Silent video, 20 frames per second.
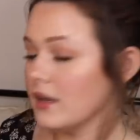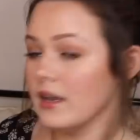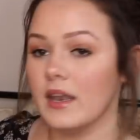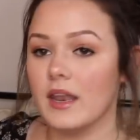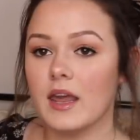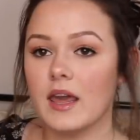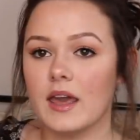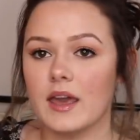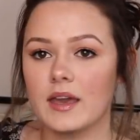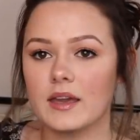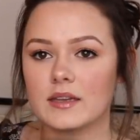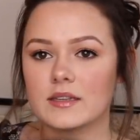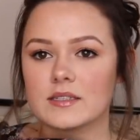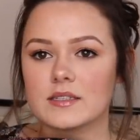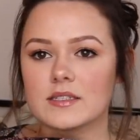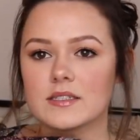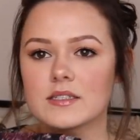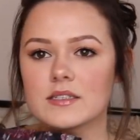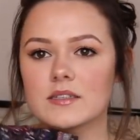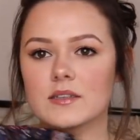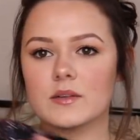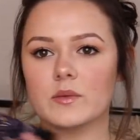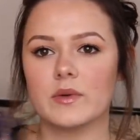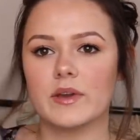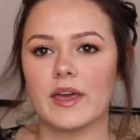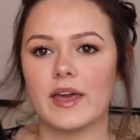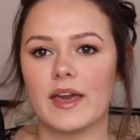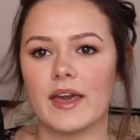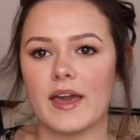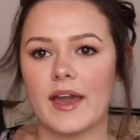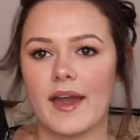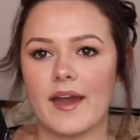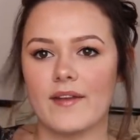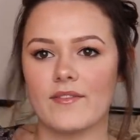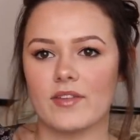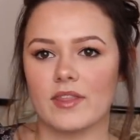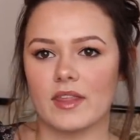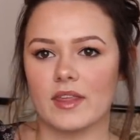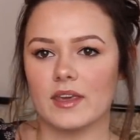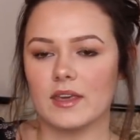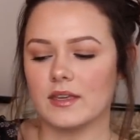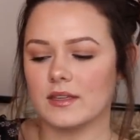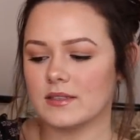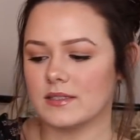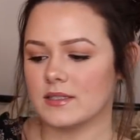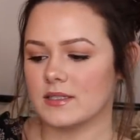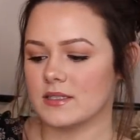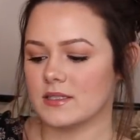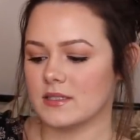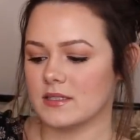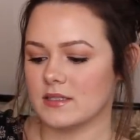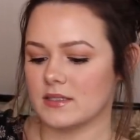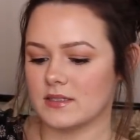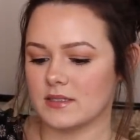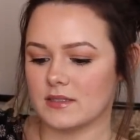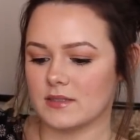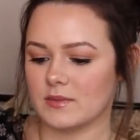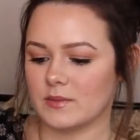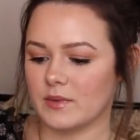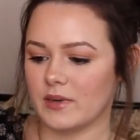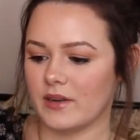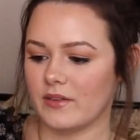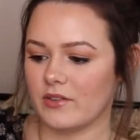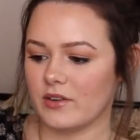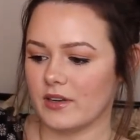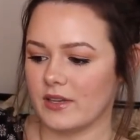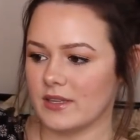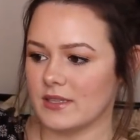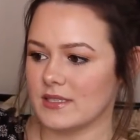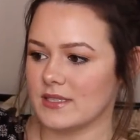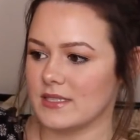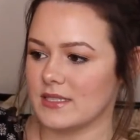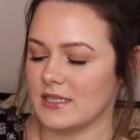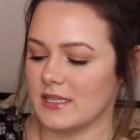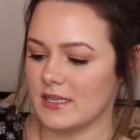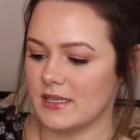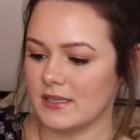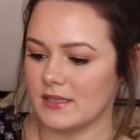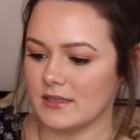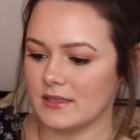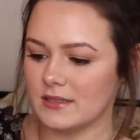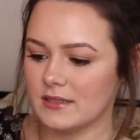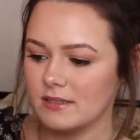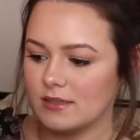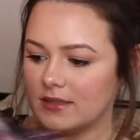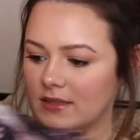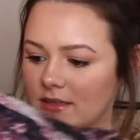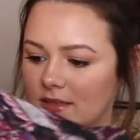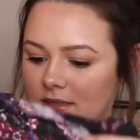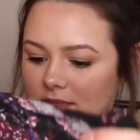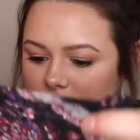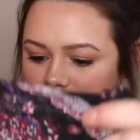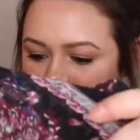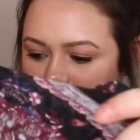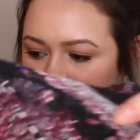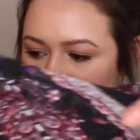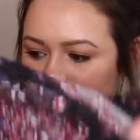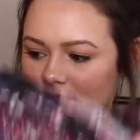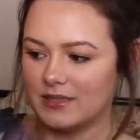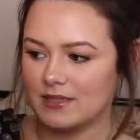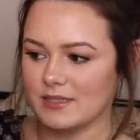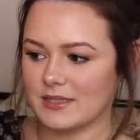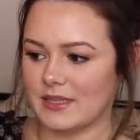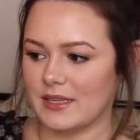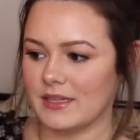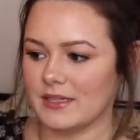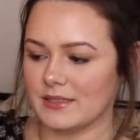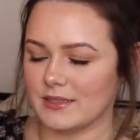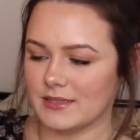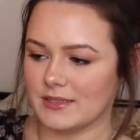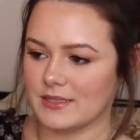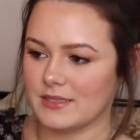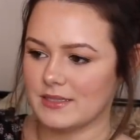Next, we have this, whatever that seems. What is this?